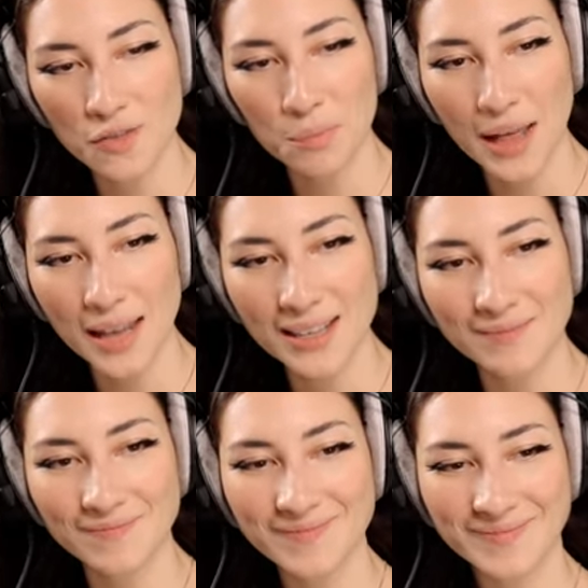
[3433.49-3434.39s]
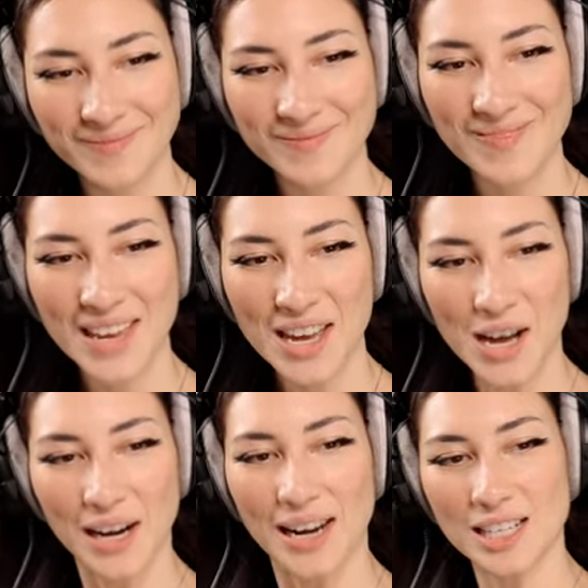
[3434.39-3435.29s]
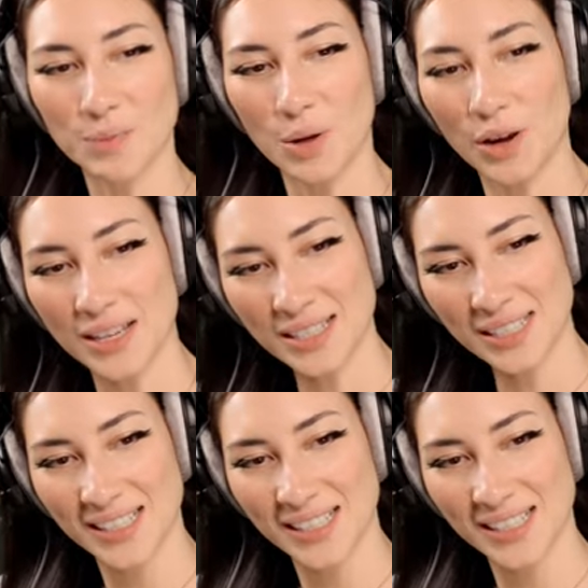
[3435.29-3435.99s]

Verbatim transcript: Planet. Let's be honest.